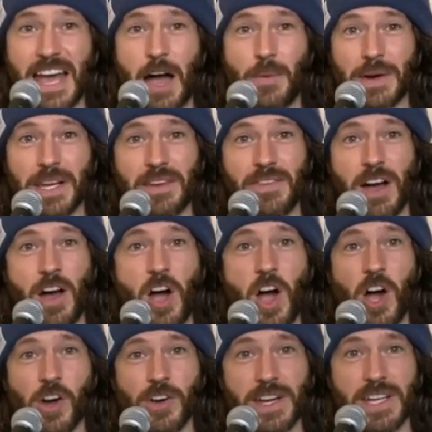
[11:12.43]
I want to give a
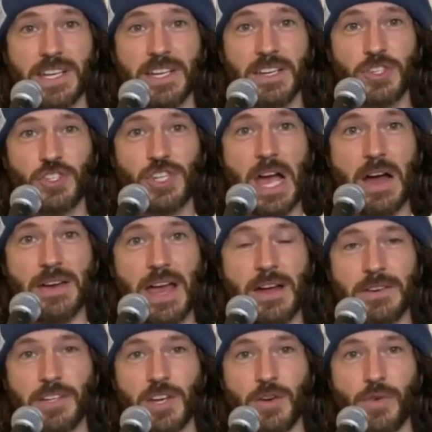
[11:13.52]
hearty shout
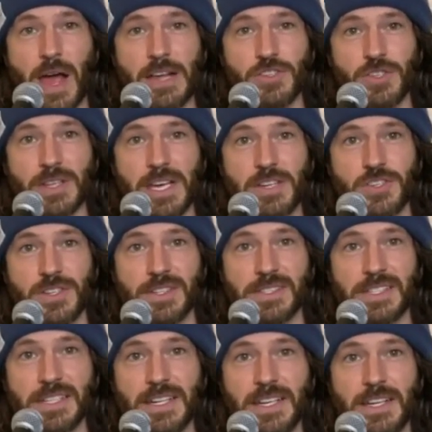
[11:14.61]
out,
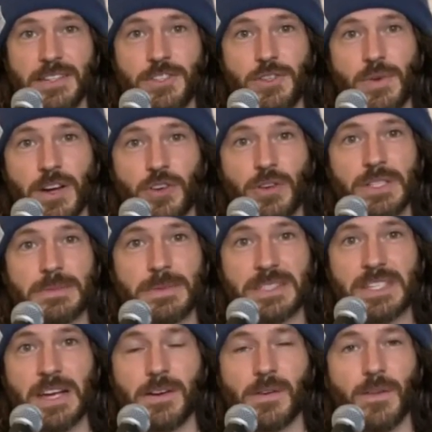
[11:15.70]
congratulations to A
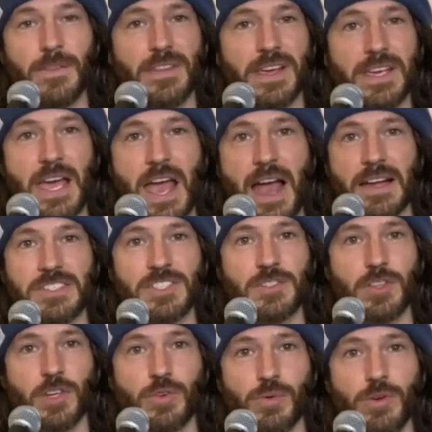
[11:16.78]
Christmas Carol, the
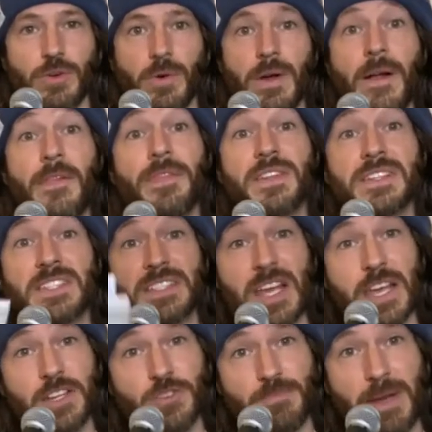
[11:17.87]
cast, the crew, the
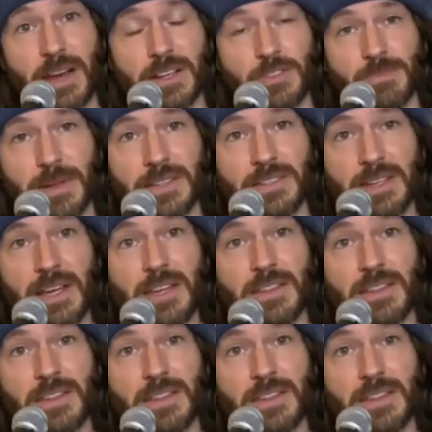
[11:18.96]
stage management,